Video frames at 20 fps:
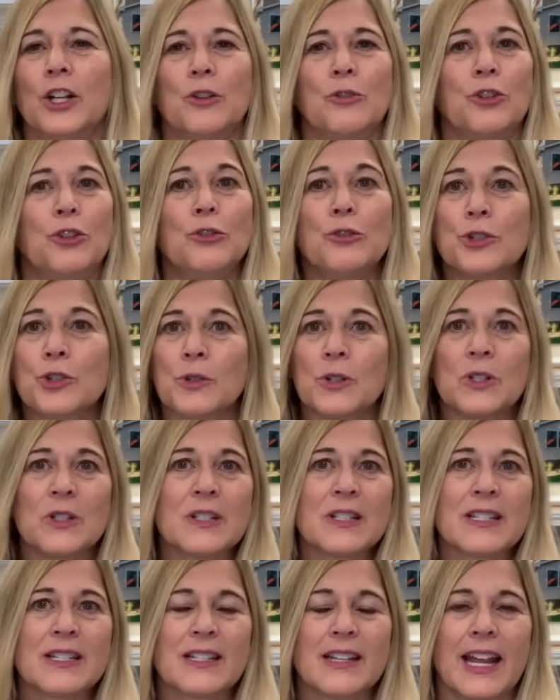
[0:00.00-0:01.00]

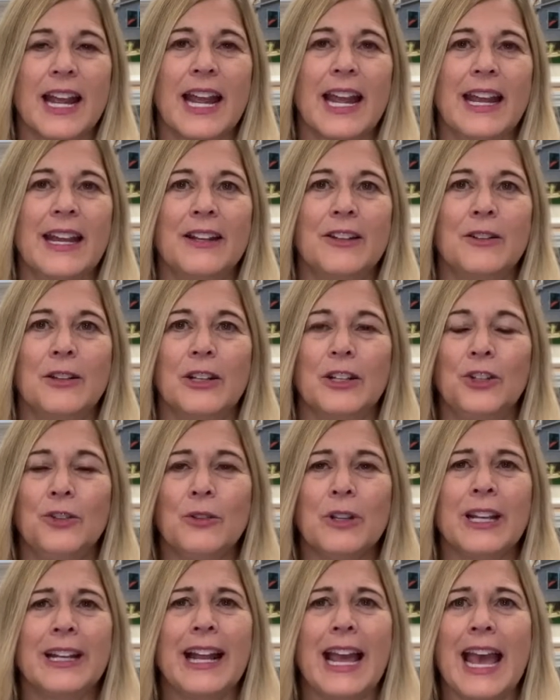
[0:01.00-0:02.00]
neutrals, and you
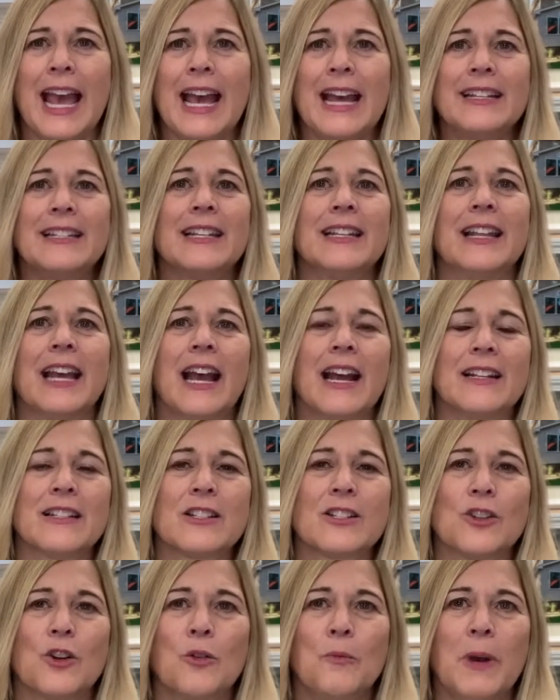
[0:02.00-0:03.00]
can add to that
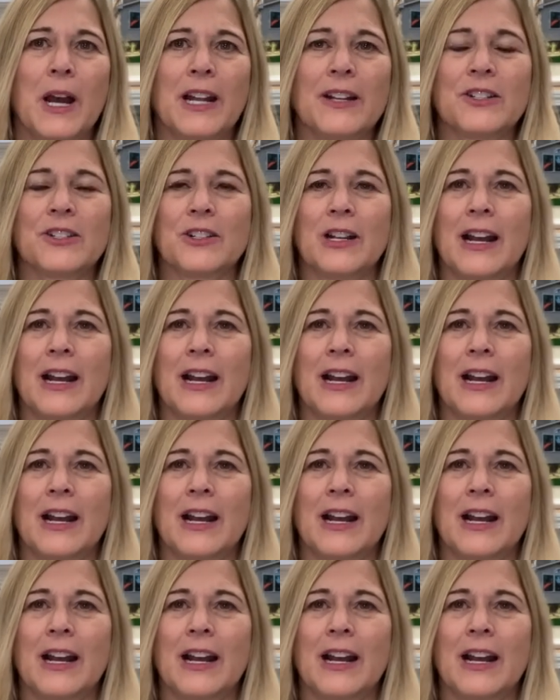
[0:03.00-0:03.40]
so much.